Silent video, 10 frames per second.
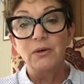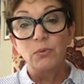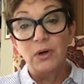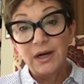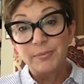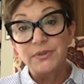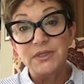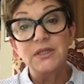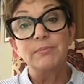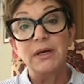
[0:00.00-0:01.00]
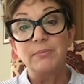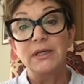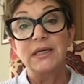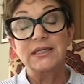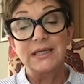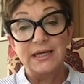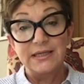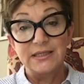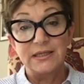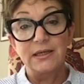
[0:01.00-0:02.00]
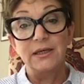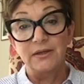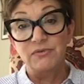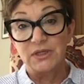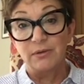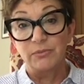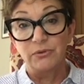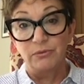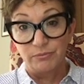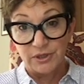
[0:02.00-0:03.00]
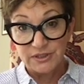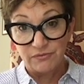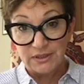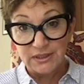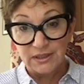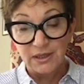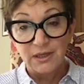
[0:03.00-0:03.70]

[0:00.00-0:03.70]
what happens is the baby gets lazy and gives up on breastfeeding.